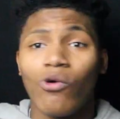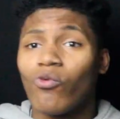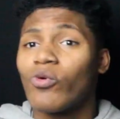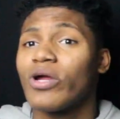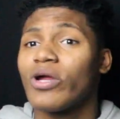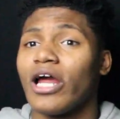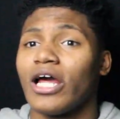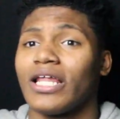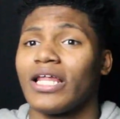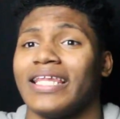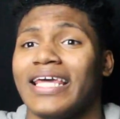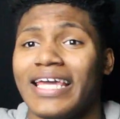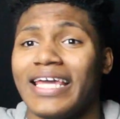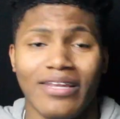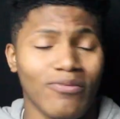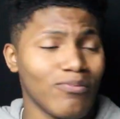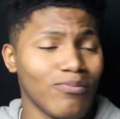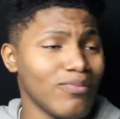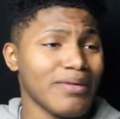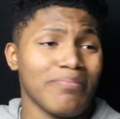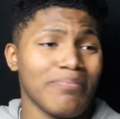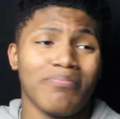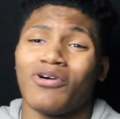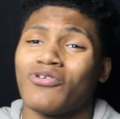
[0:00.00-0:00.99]
We are
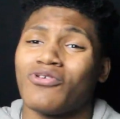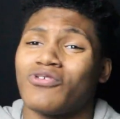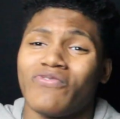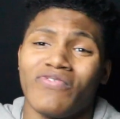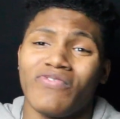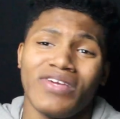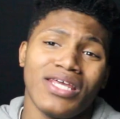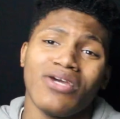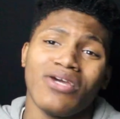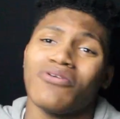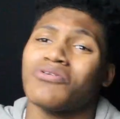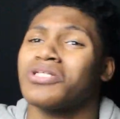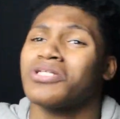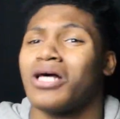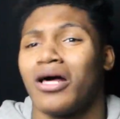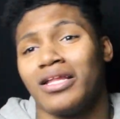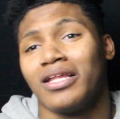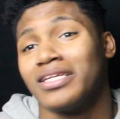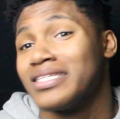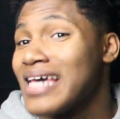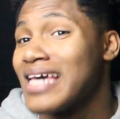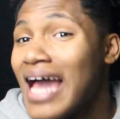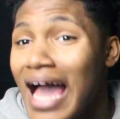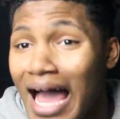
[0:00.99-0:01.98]
lit. We post videos
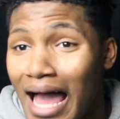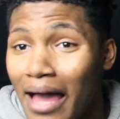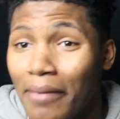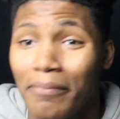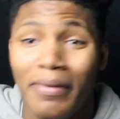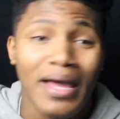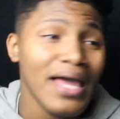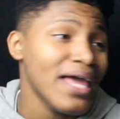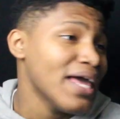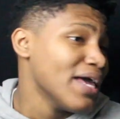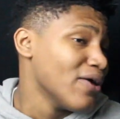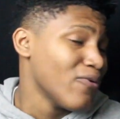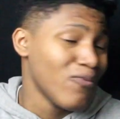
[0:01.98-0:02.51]
all the time.